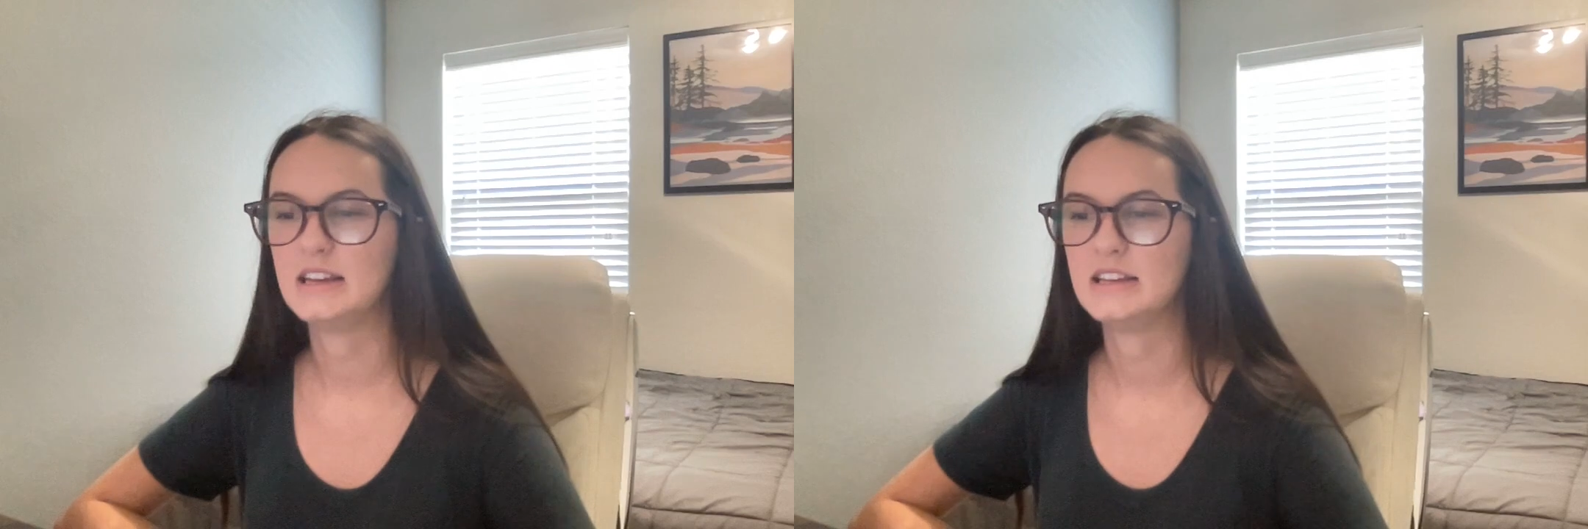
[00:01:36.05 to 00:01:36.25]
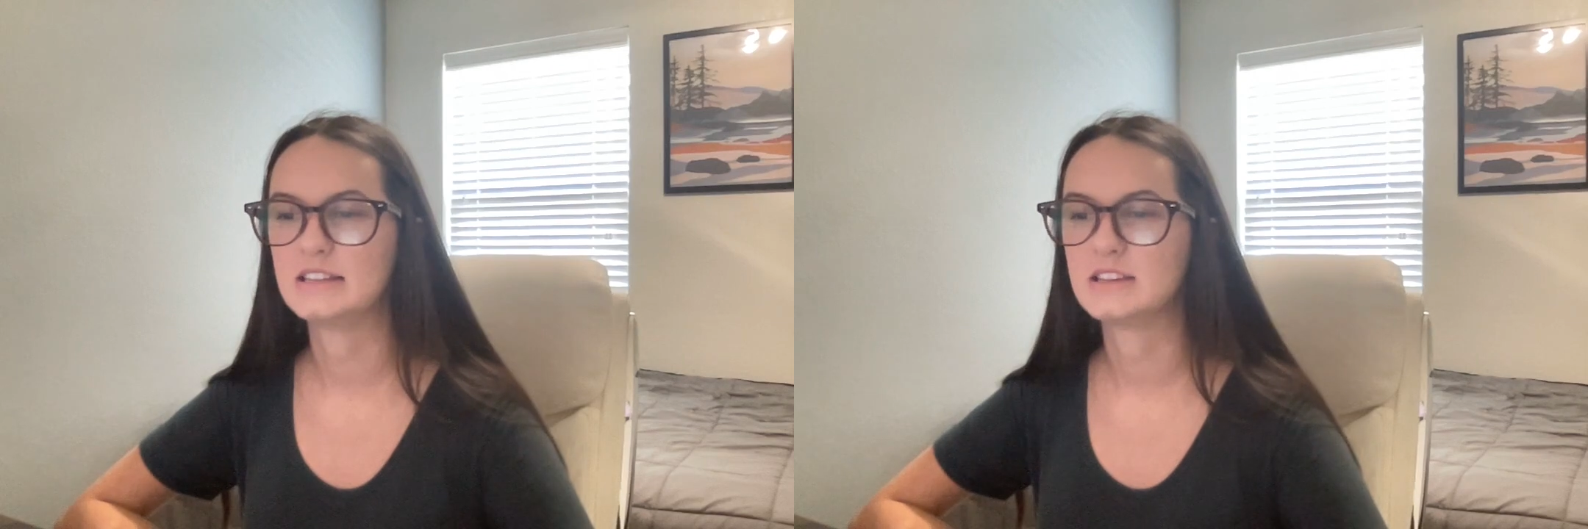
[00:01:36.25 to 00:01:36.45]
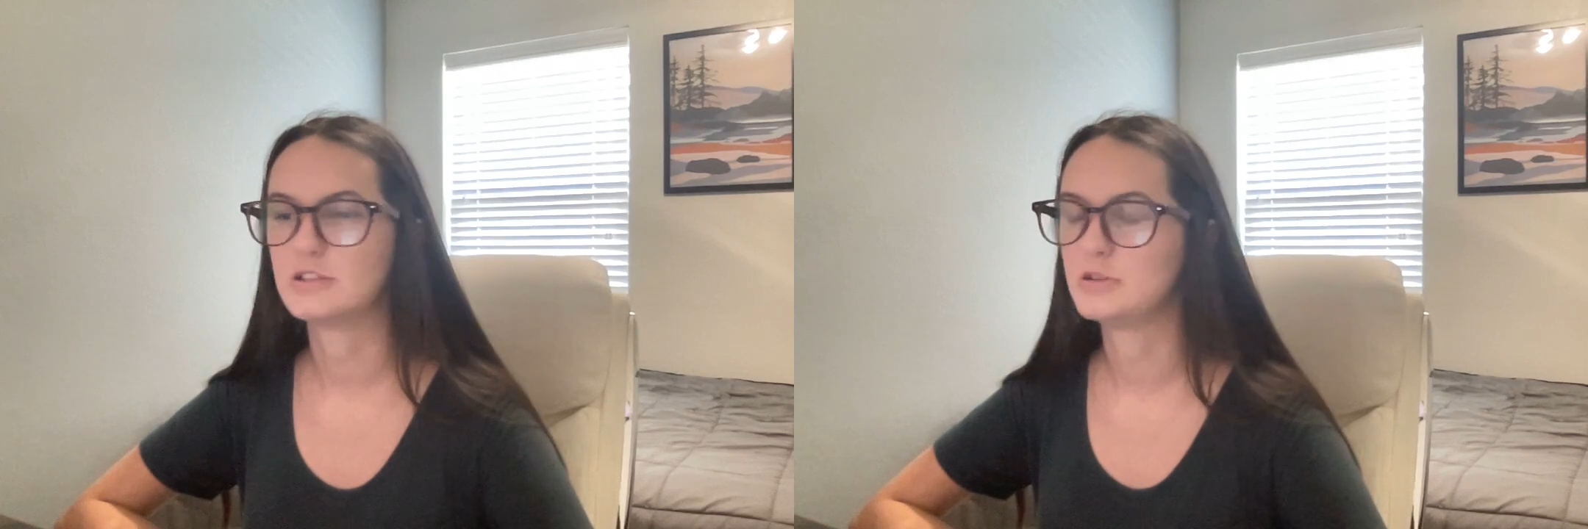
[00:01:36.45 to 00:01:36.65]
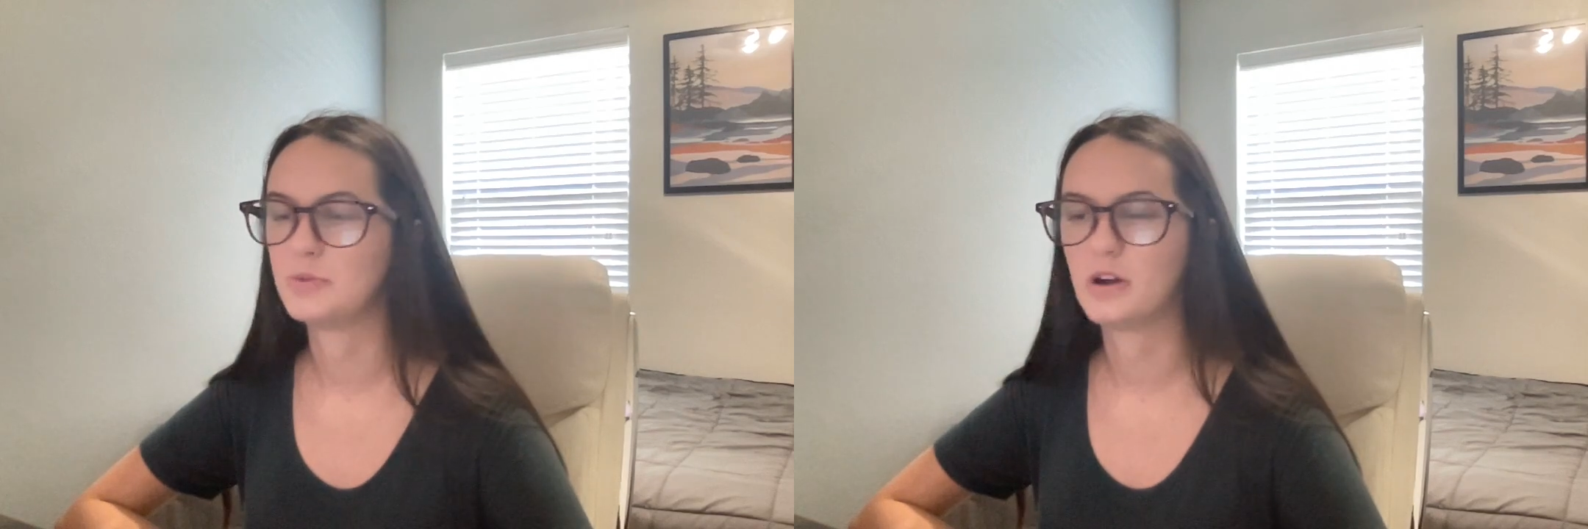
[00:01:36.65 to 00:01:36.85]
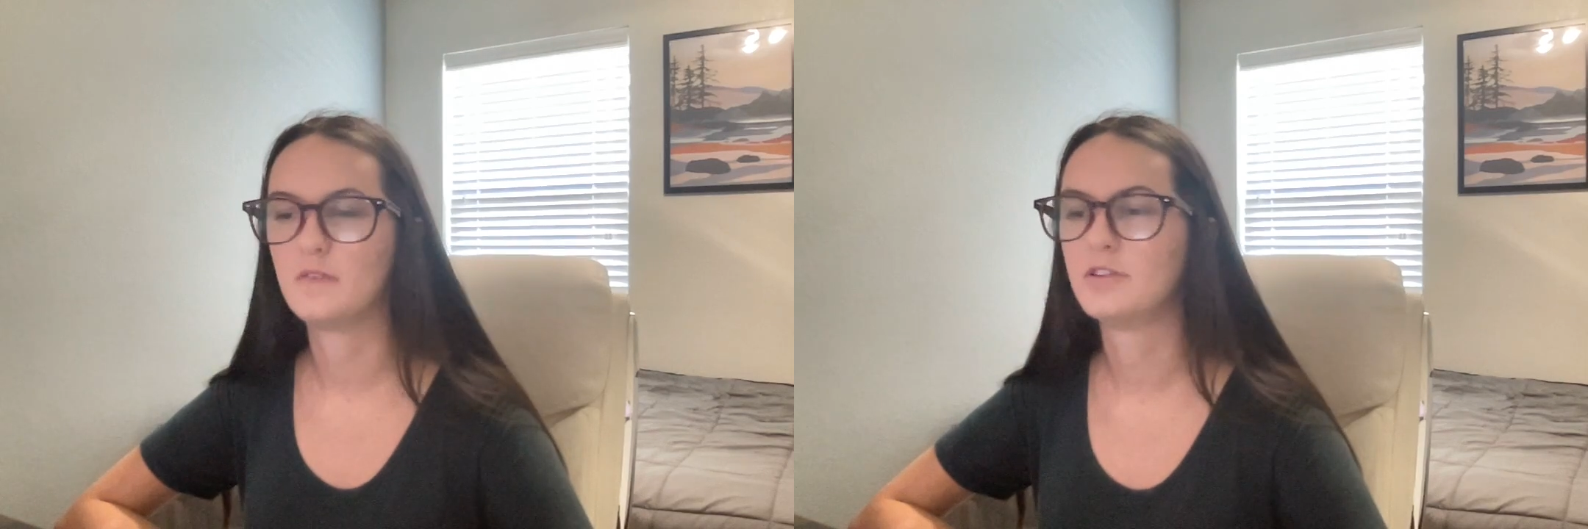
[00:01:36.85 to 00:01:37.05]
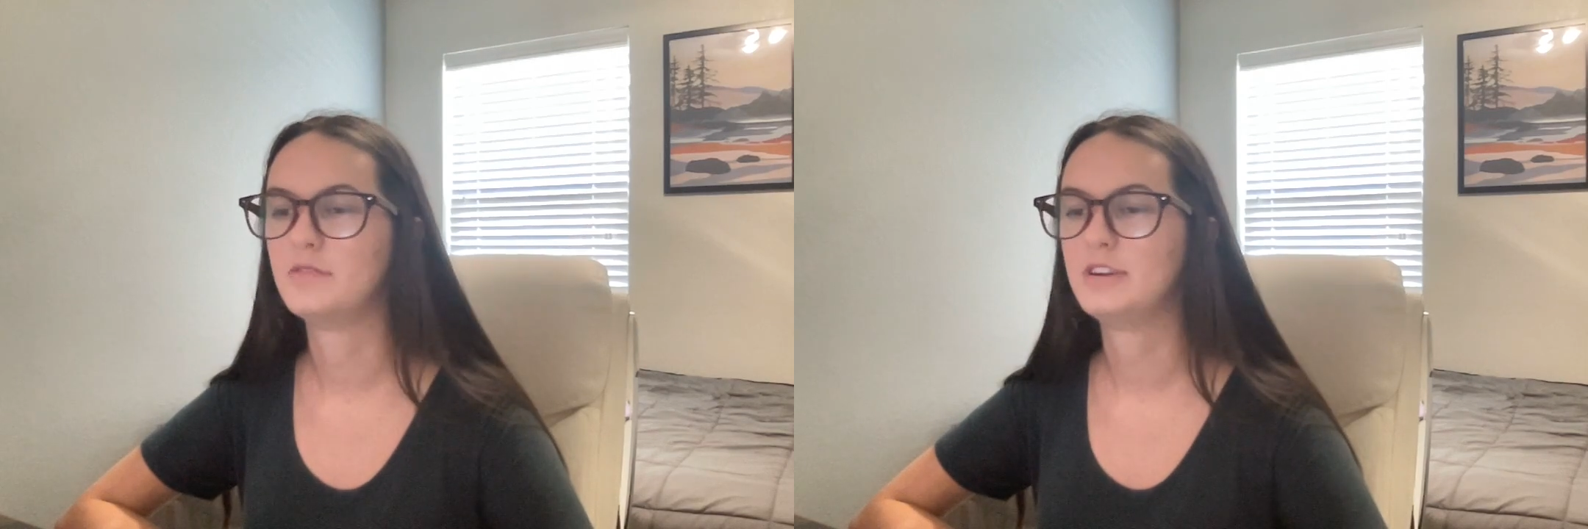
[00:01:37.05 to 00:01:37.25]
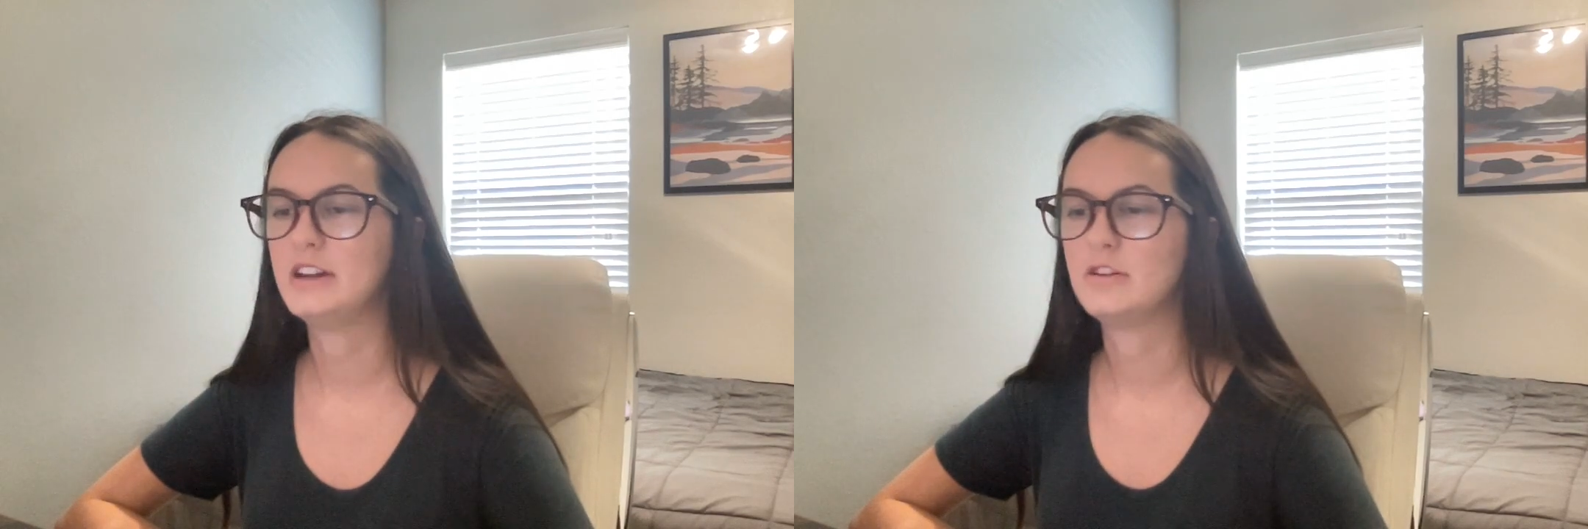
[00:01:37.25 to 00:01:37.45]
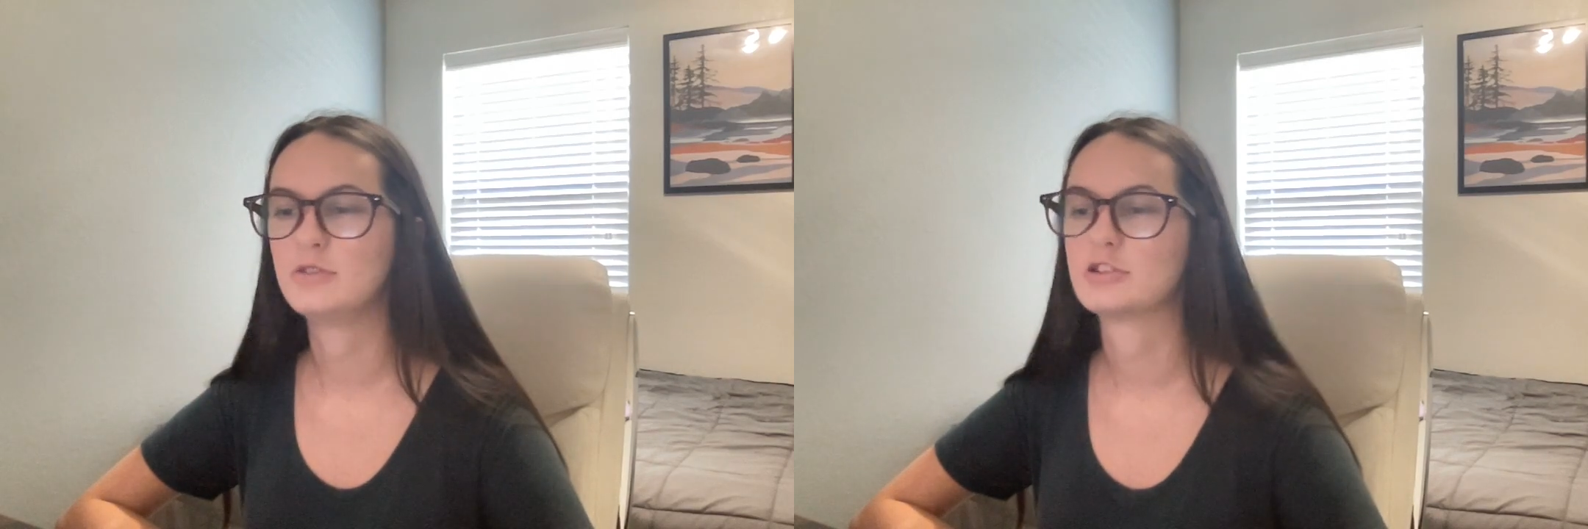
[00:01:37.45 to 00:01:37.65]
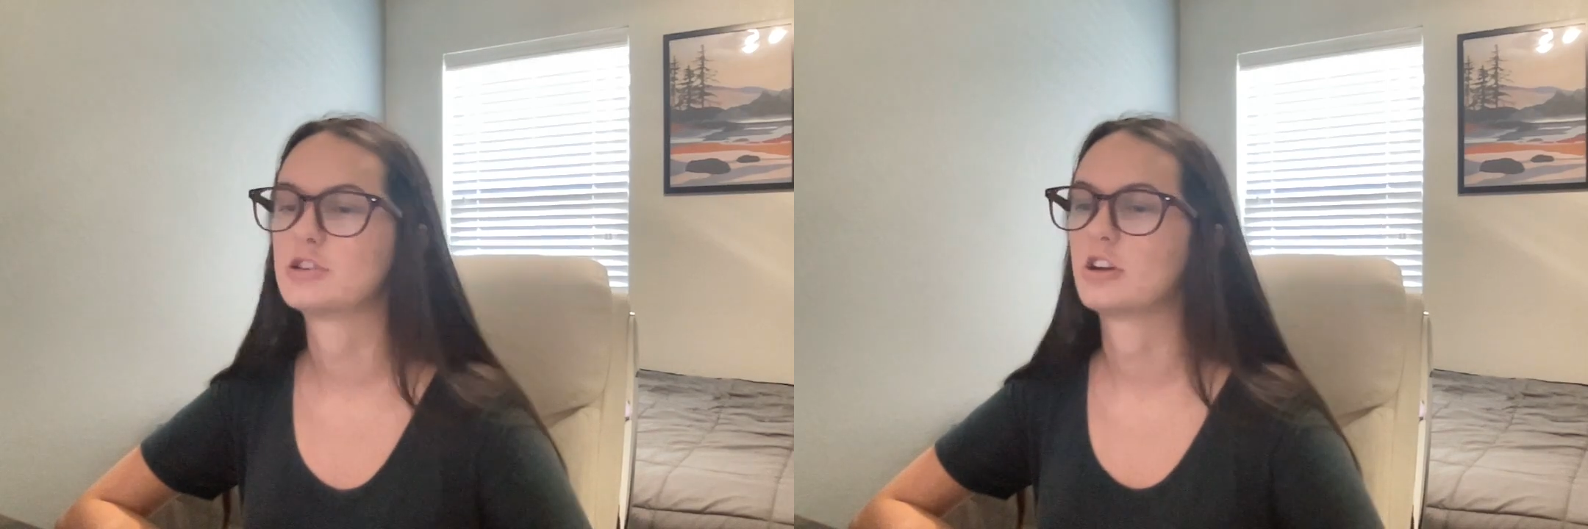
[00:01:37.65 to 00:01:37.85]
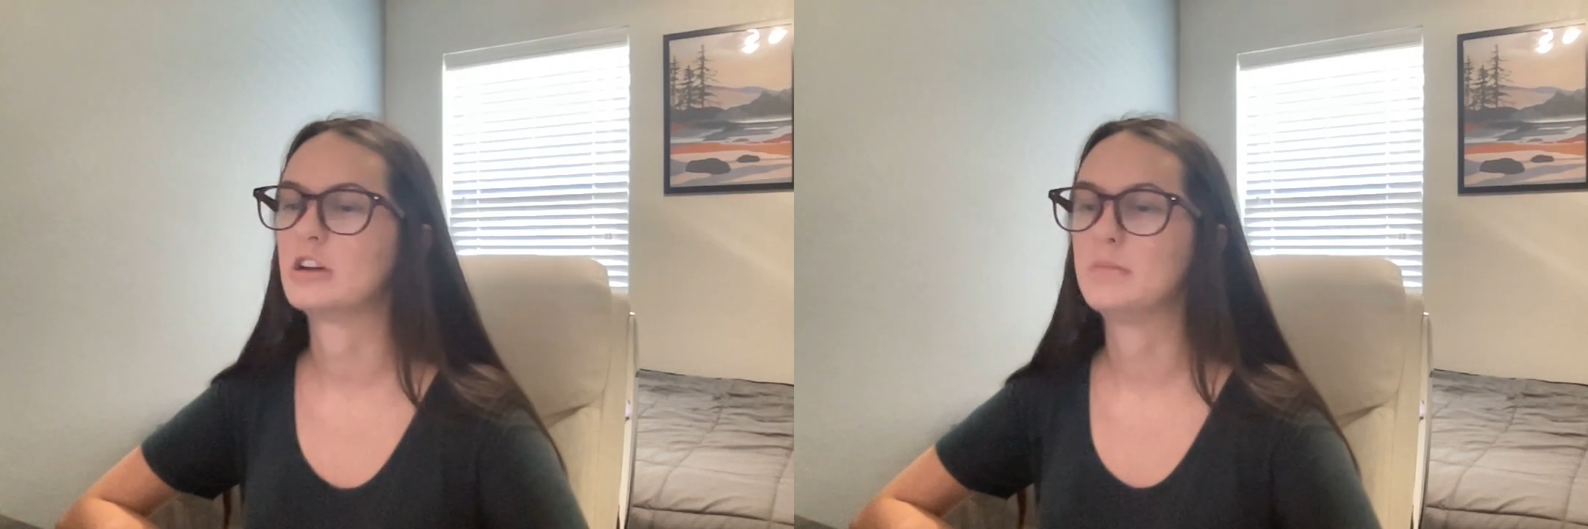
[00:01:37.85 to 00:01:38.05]
is a super helpful video just
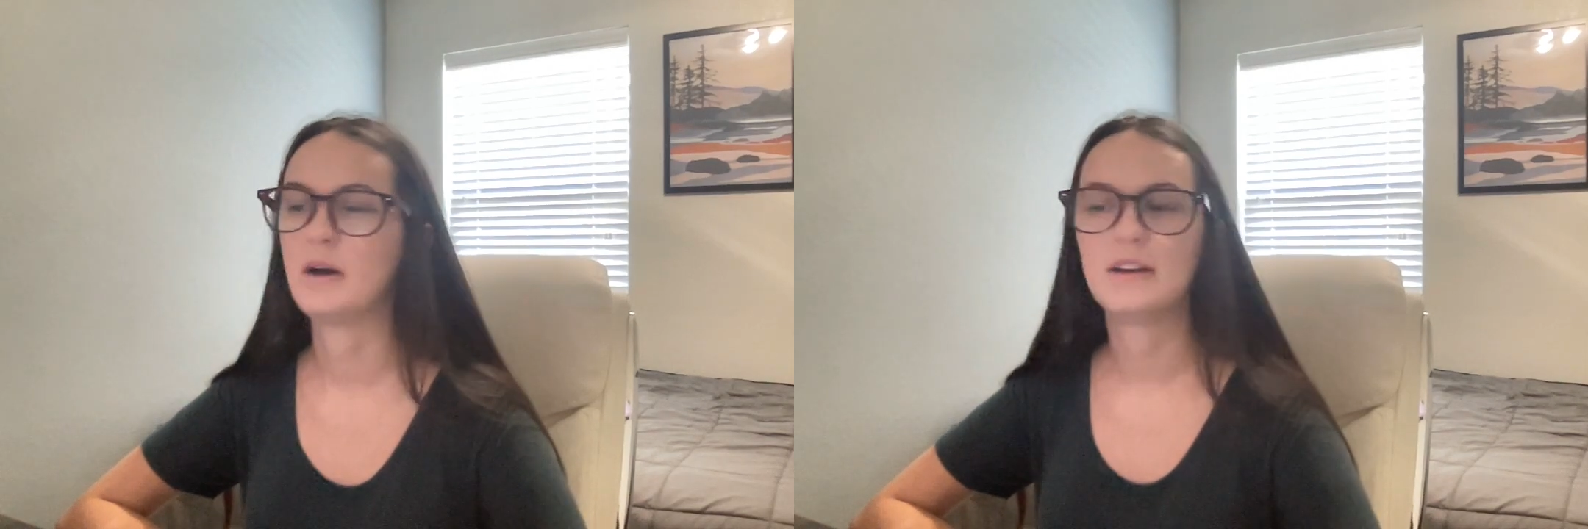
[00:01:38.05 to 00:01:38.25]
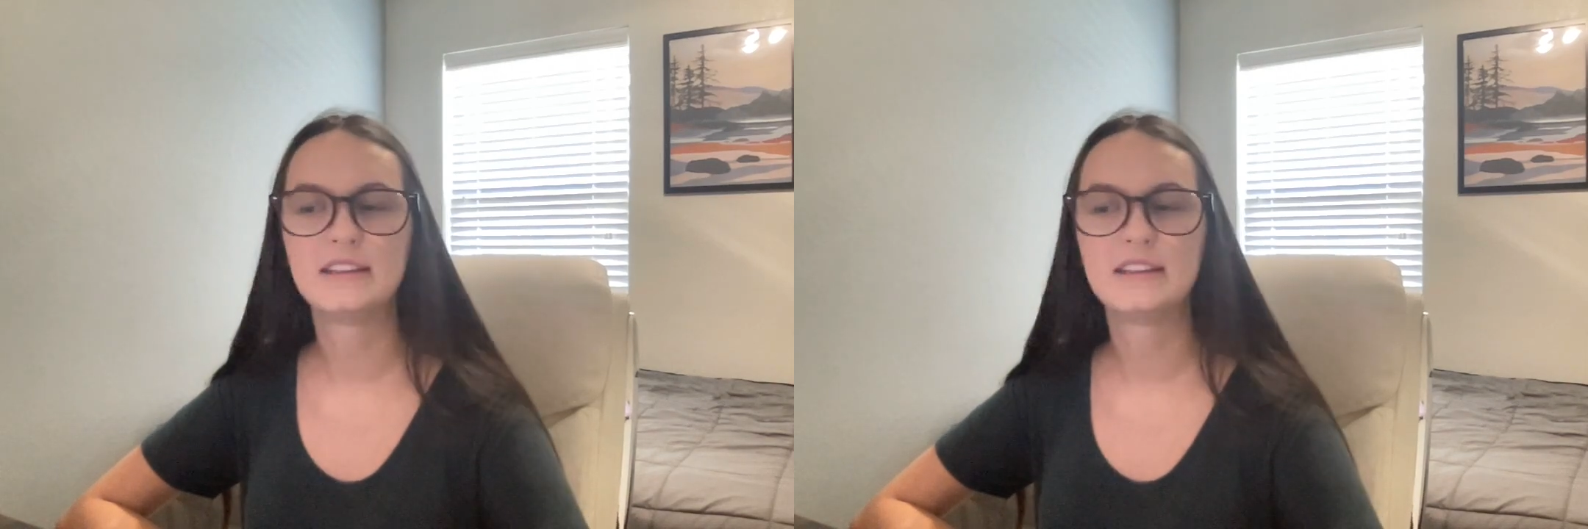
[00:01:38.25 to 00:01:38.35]
talking about